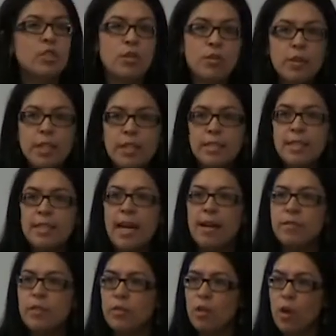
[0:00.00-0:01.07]
union
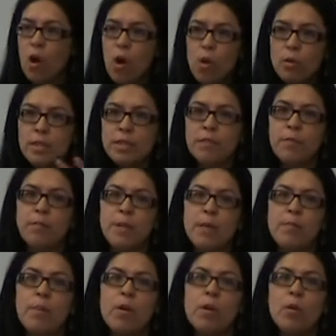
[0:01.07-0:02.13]
staff, so the host of
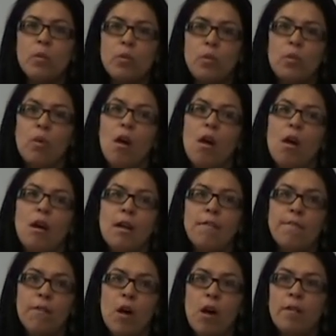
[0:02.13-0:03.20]
people who are
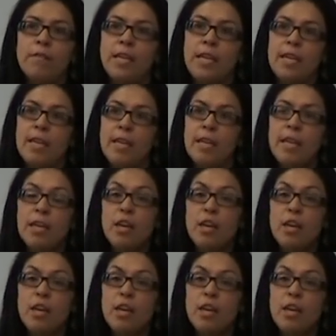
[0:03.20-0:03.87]
involved in